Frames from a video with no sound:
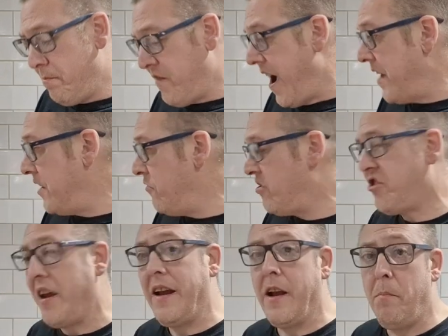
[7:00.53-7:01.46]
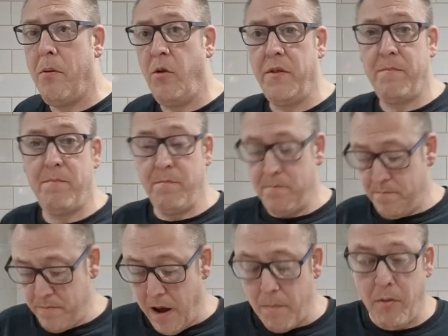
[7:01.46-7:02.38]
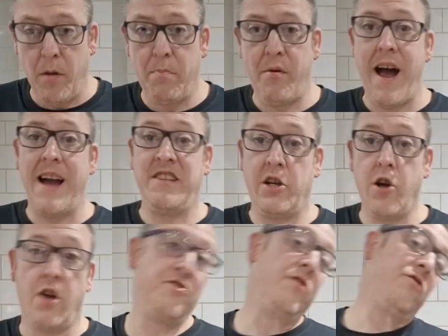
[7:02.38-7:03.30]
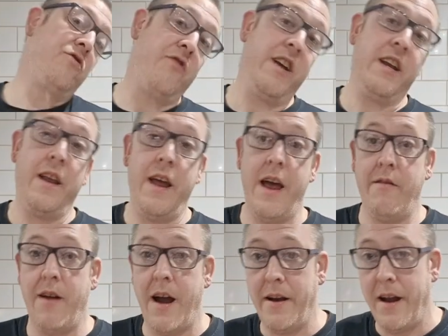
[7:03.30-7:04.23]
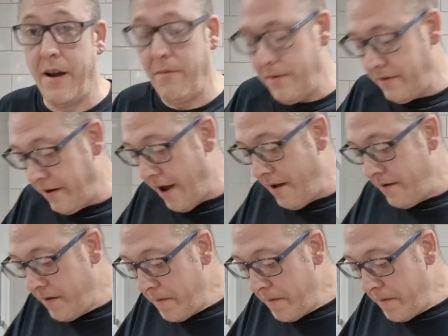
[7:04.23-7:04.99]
find the receipt and I'll put the price it cost on screen there right now. Yeah.